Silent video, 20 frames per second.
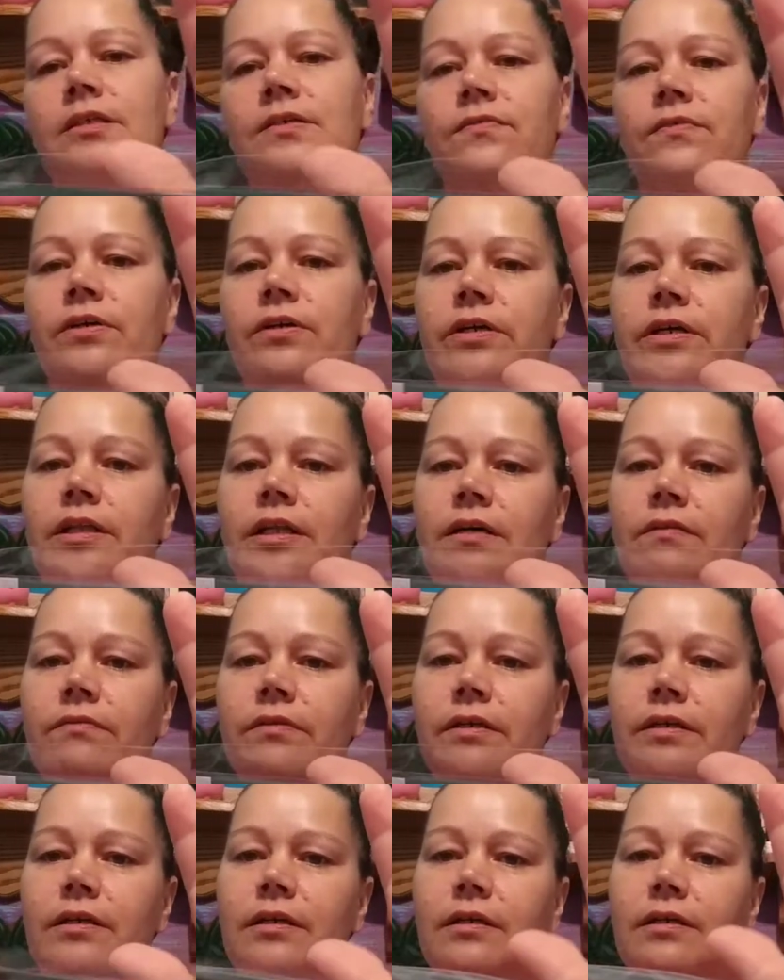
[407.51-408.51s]
looks very
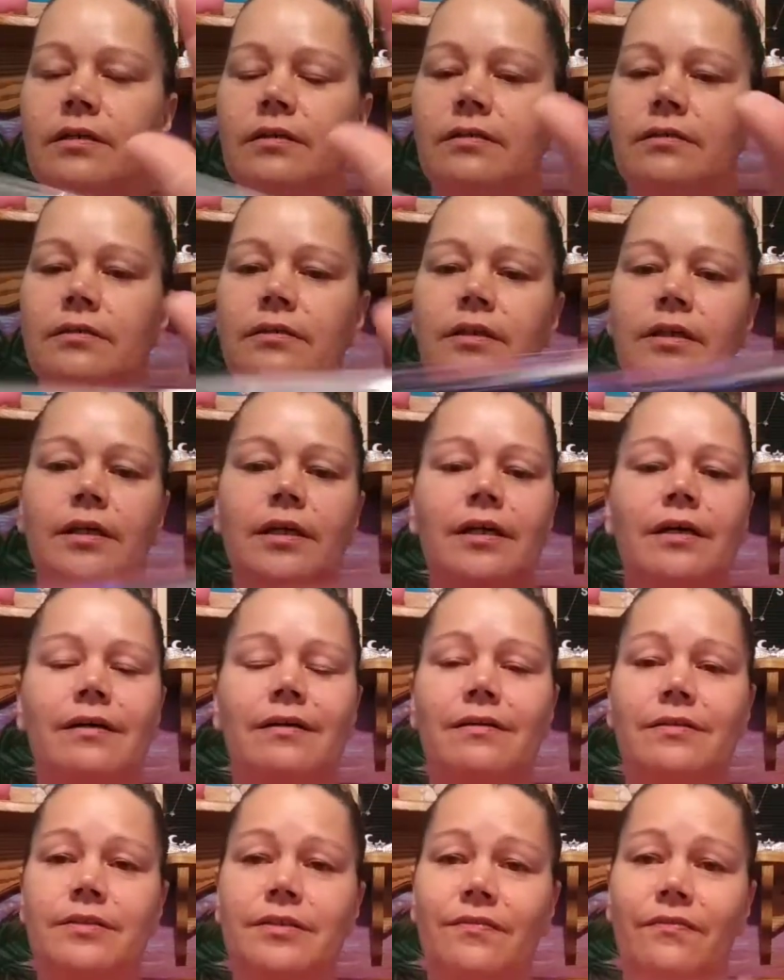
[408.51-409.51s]
lovely.
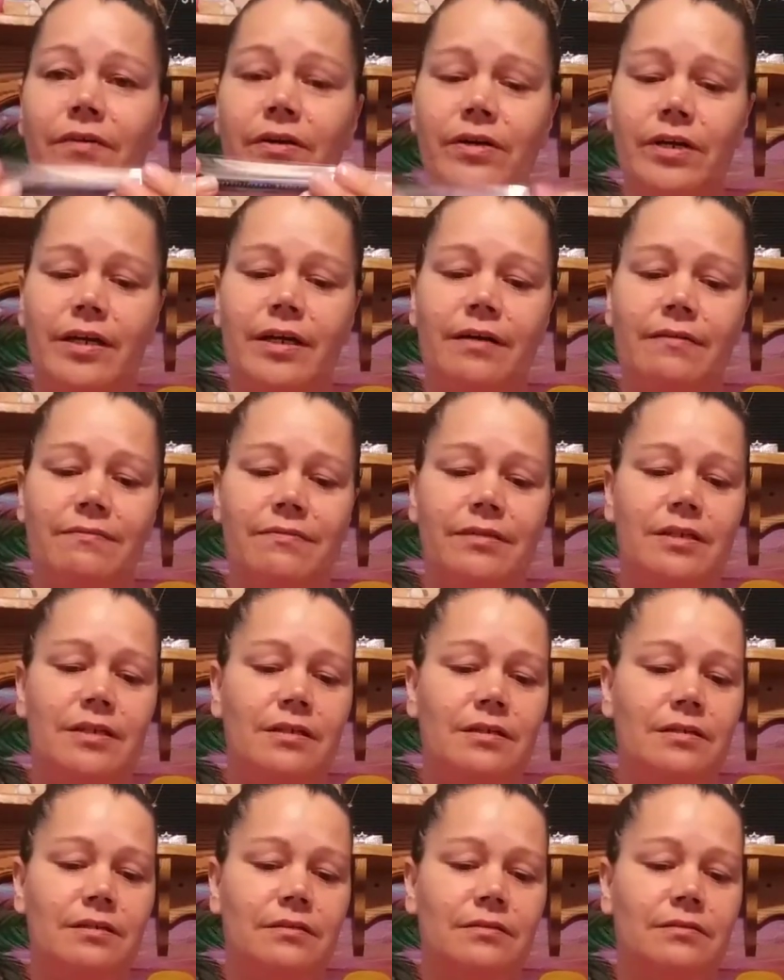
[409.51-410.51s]
It's very
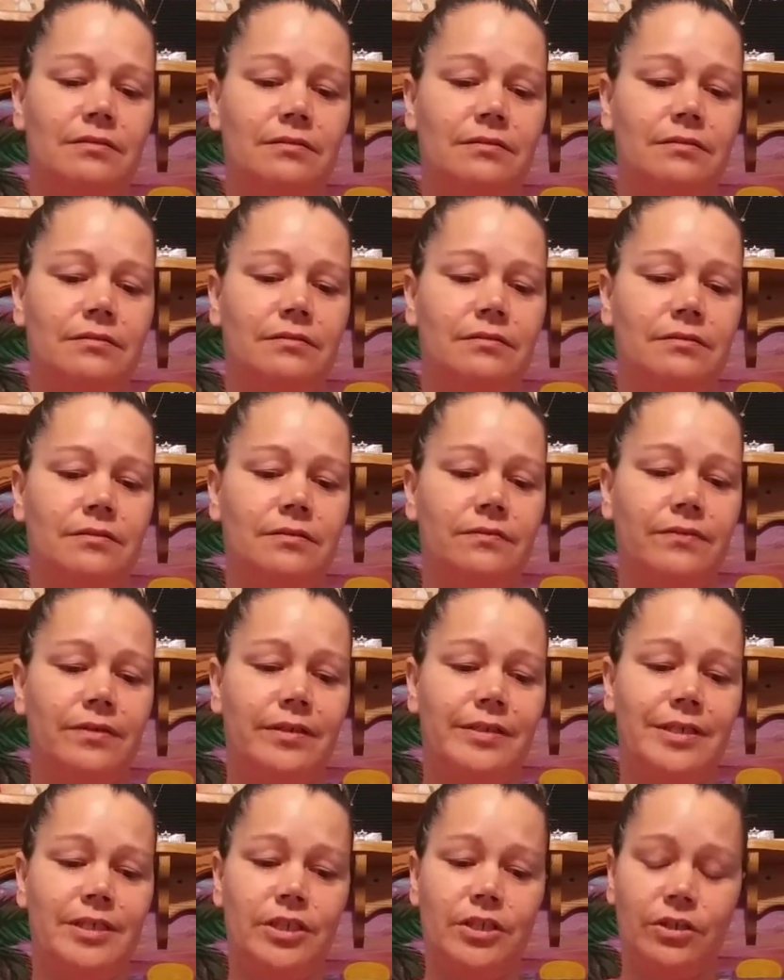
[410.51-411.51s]
hefty,
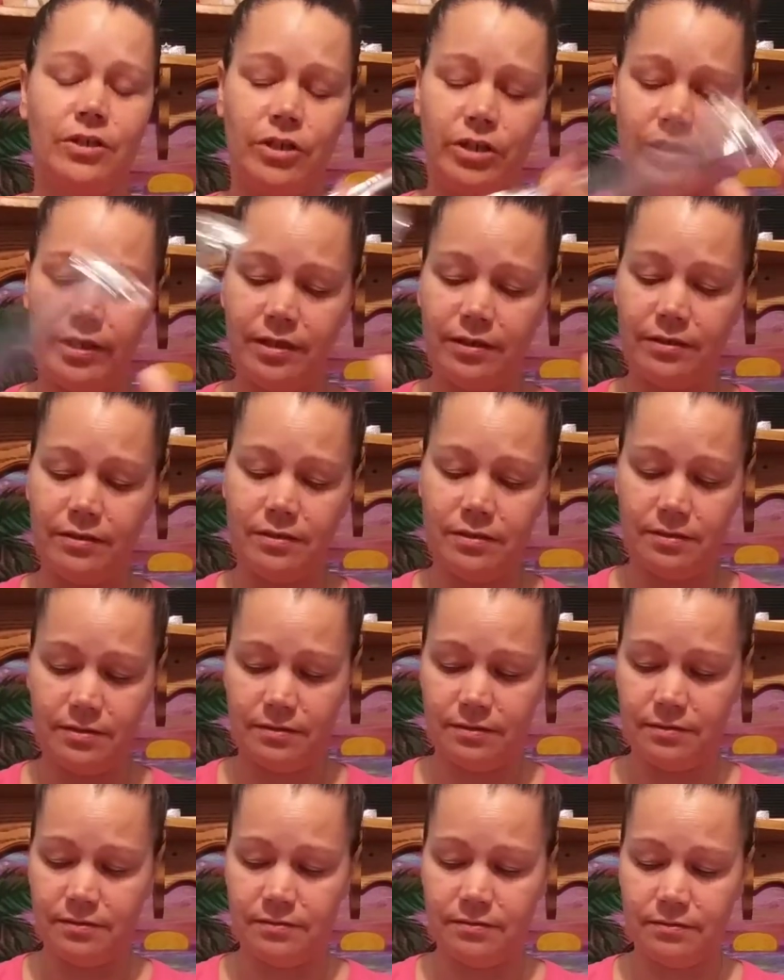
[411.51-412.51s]
very sturdy.
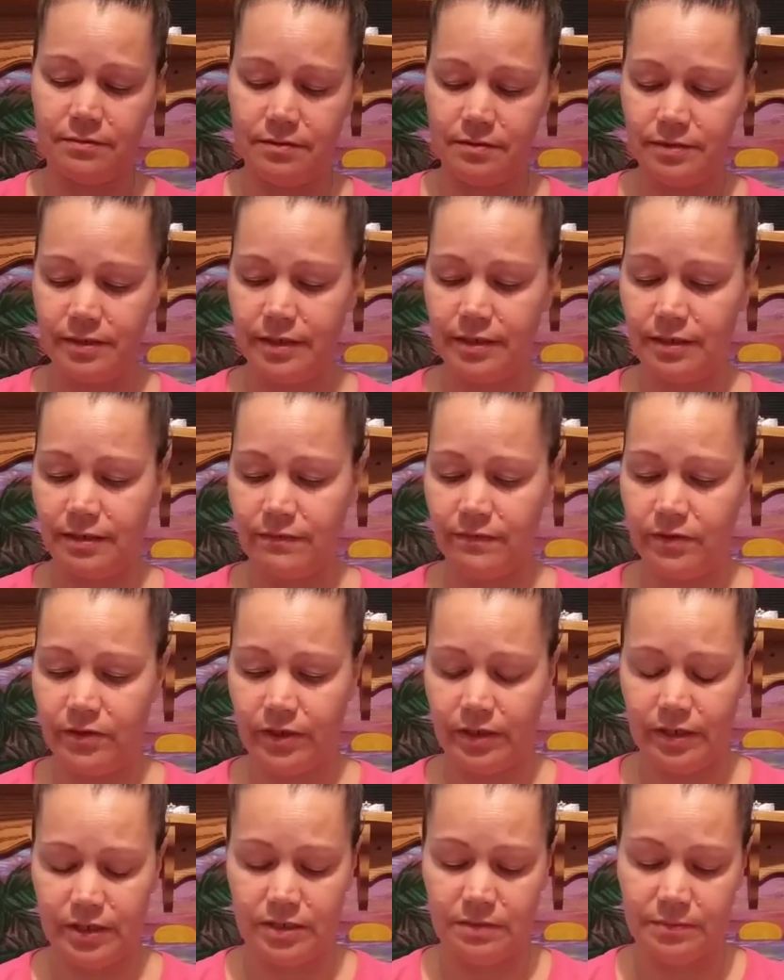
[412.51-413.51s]
It's like a
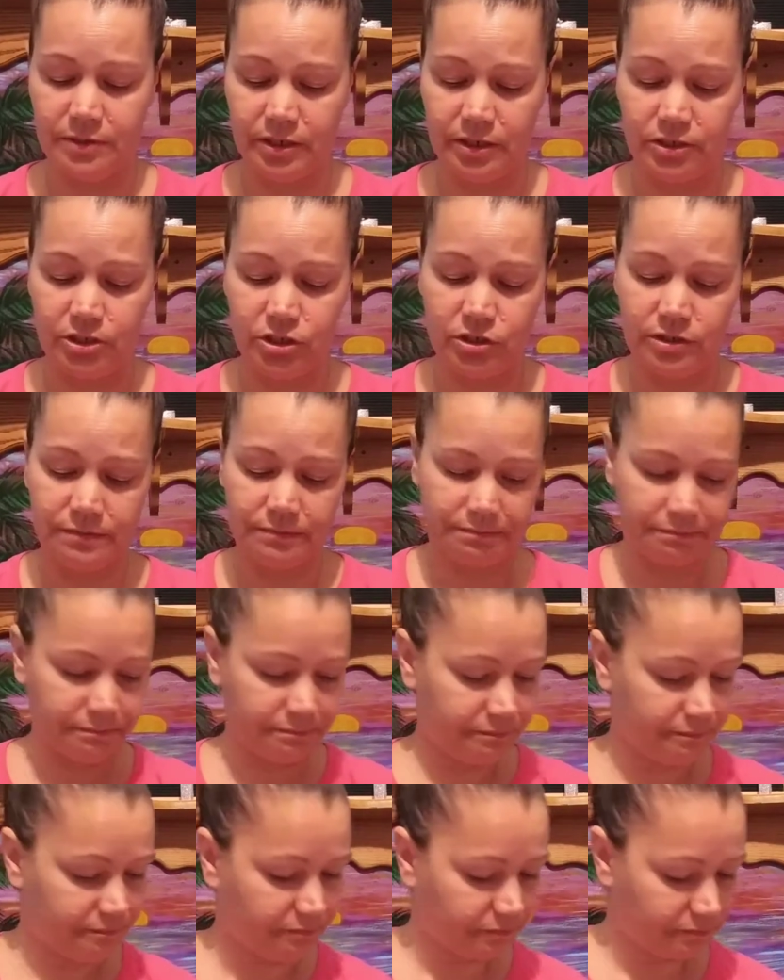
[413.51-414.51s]
very nice brush.
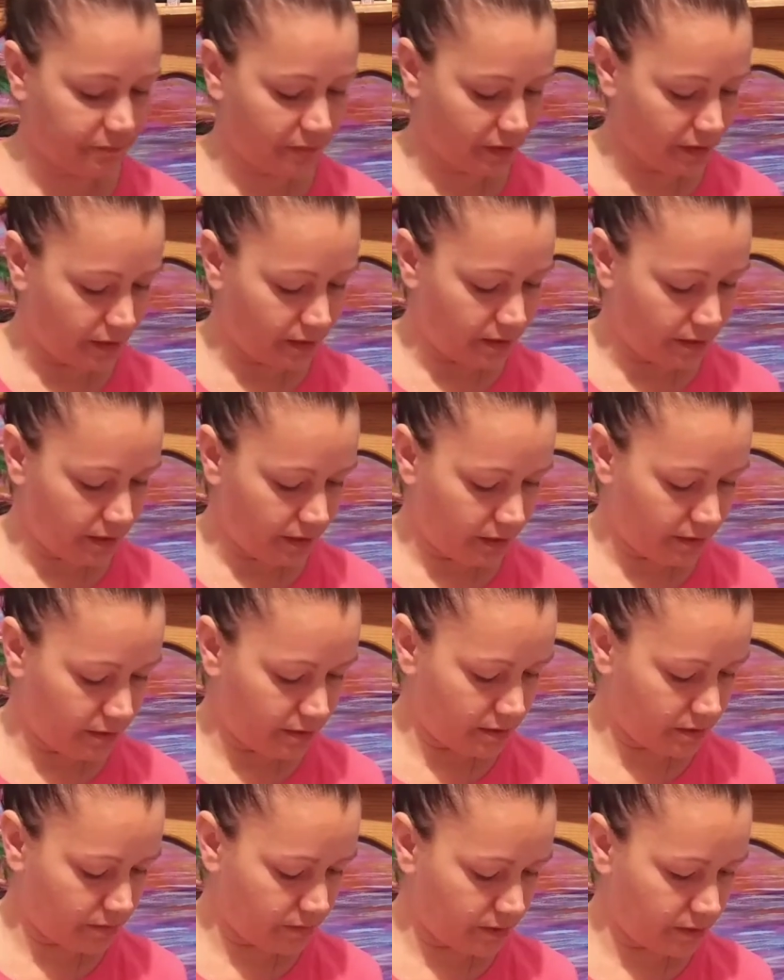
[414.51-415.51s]

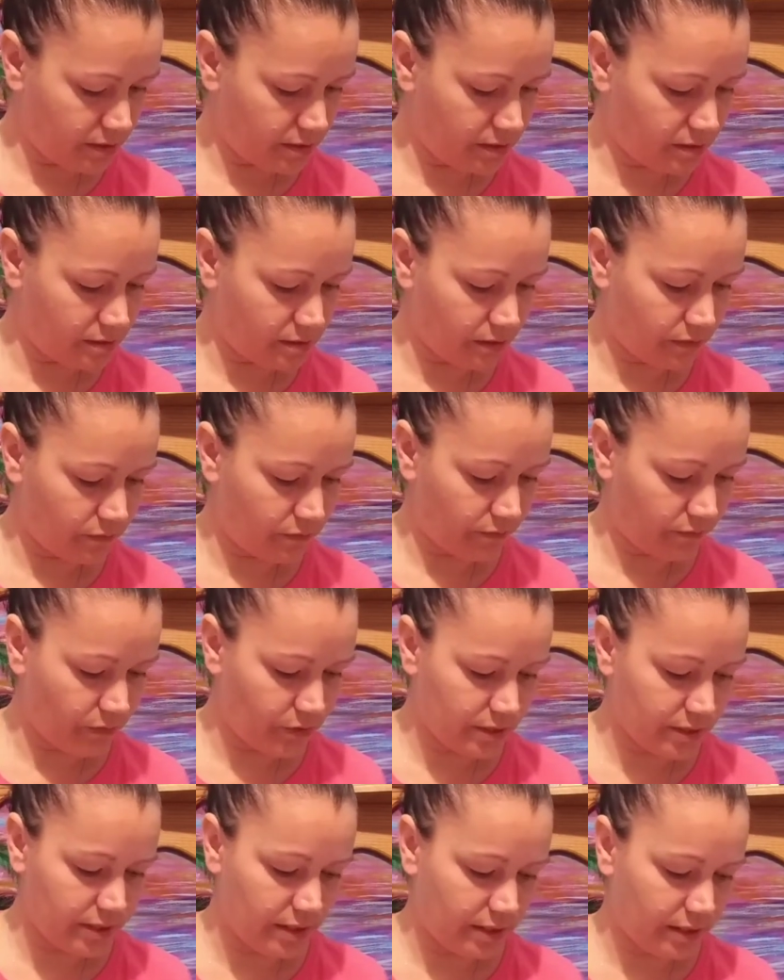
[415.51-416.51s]
And this one is
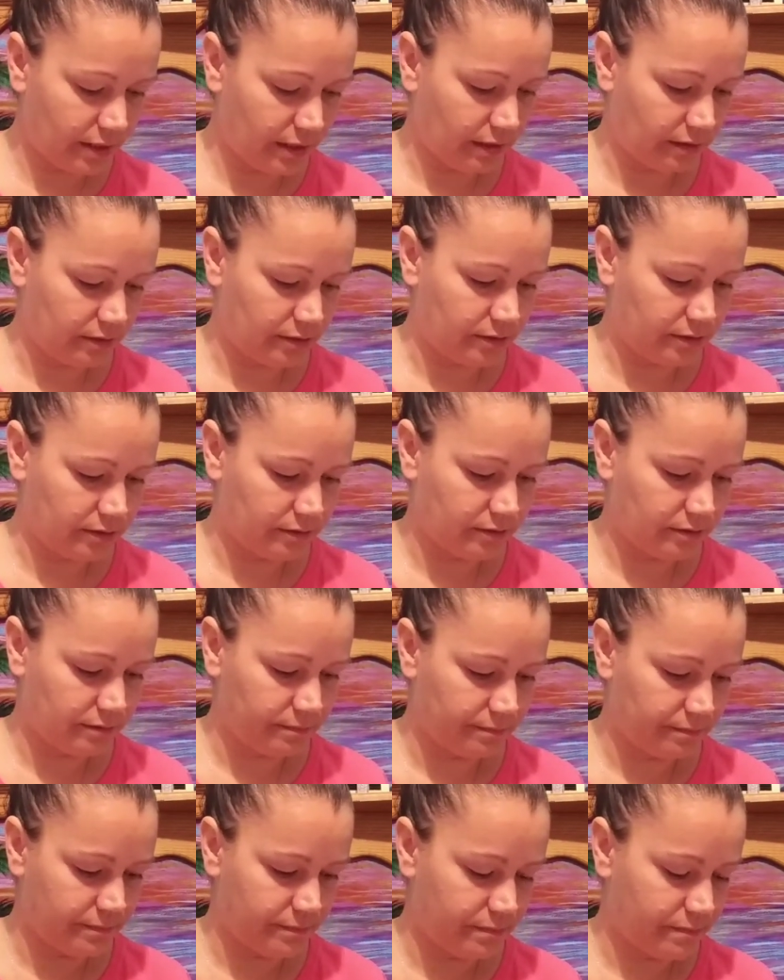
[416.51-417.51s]

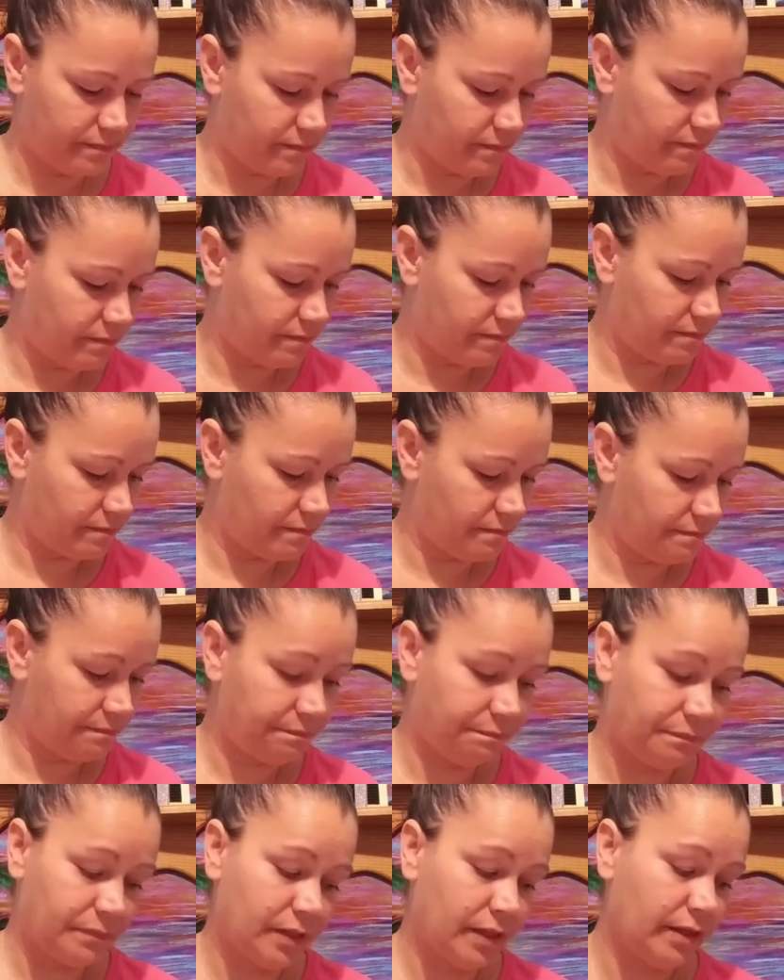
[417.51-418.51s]
$14.
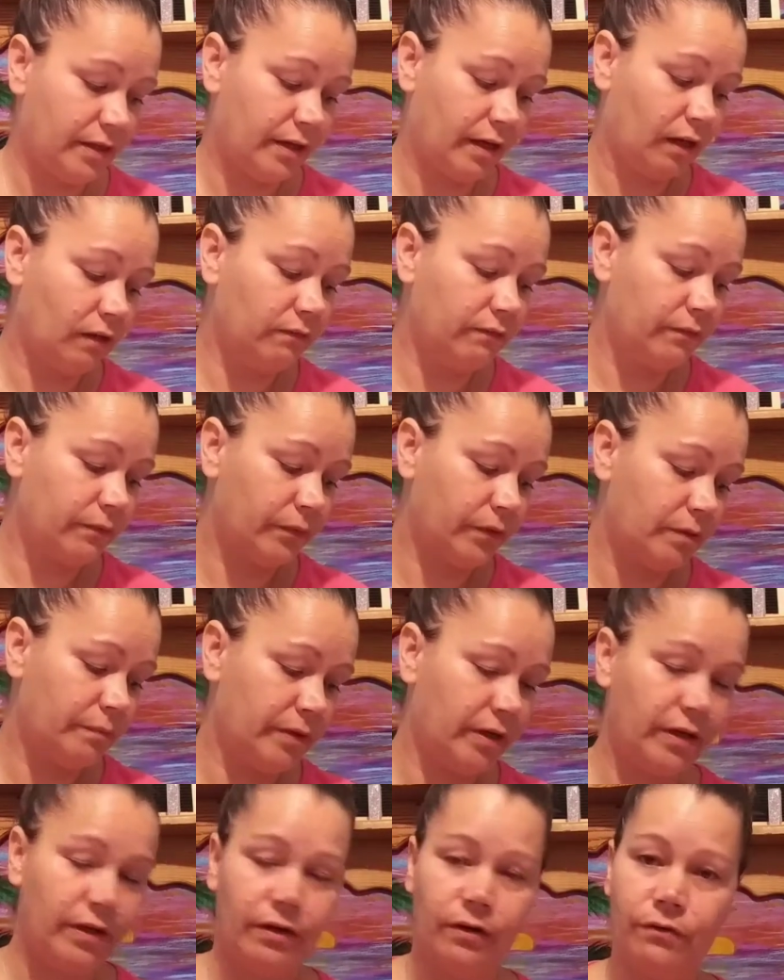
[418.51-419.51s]
The e.l.f. would
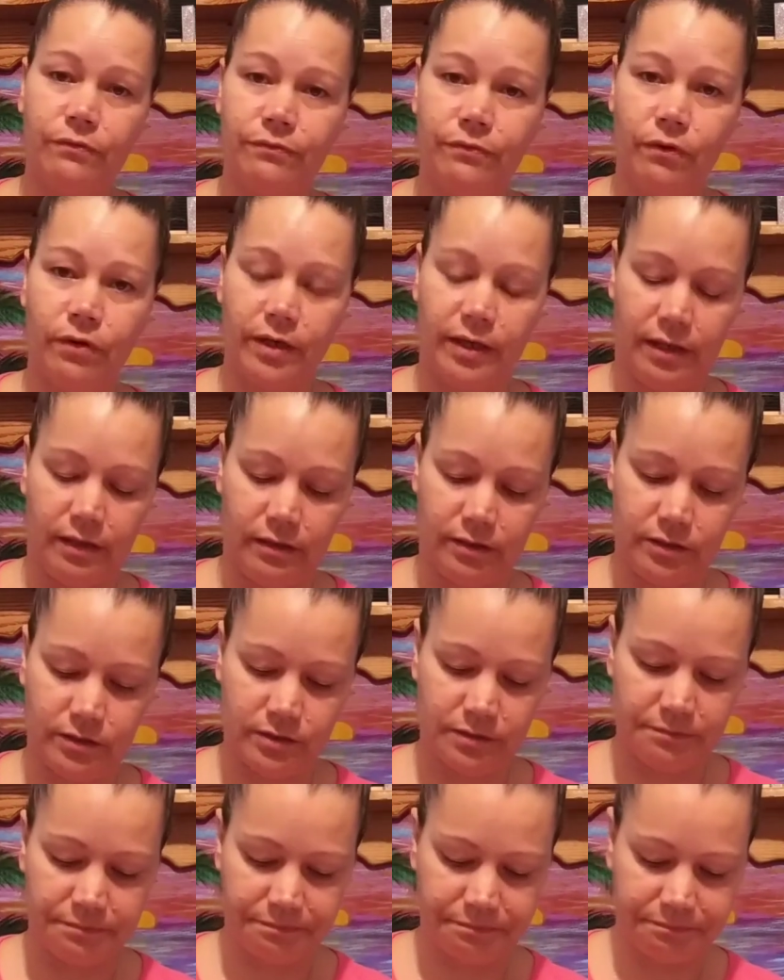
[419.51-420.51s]
have been
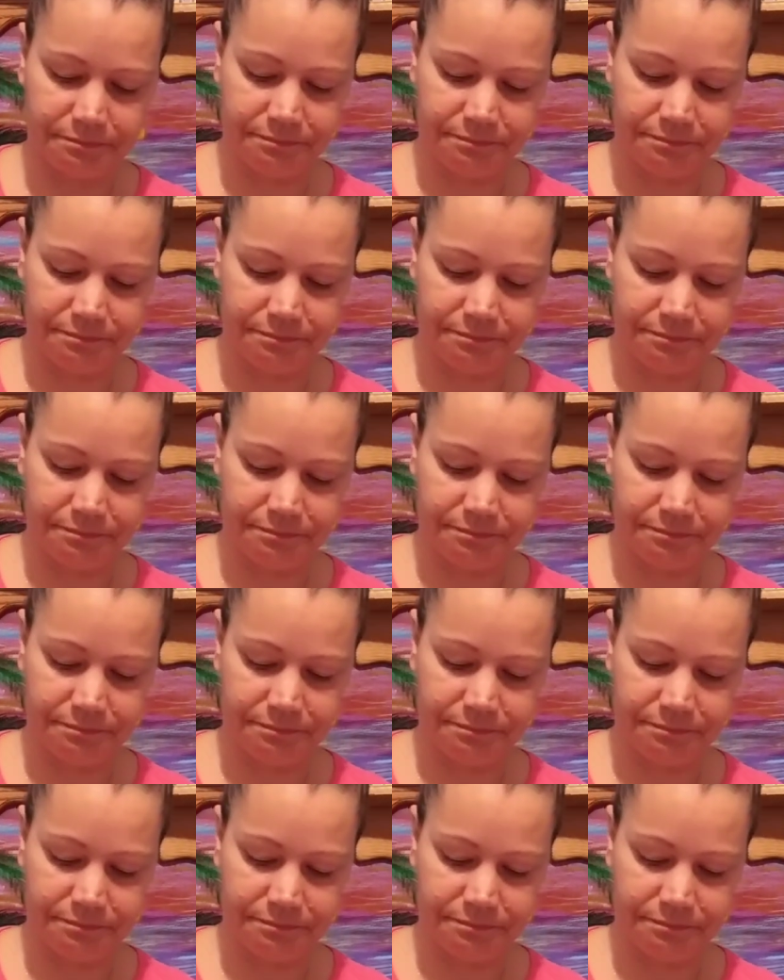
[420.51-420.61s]
$4.